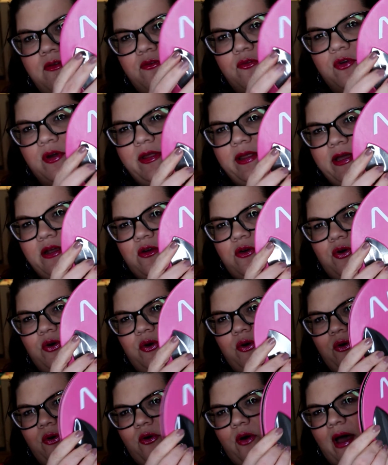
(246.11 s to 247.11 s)
Really
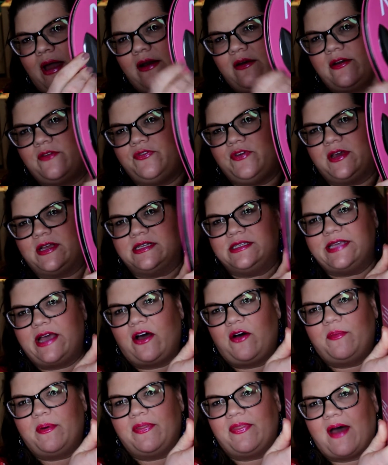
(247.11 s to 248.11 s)
cool. I don't know if you can
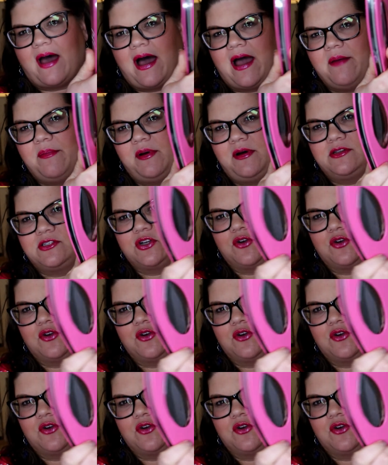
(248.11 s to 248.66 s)
tell, but the eyeballs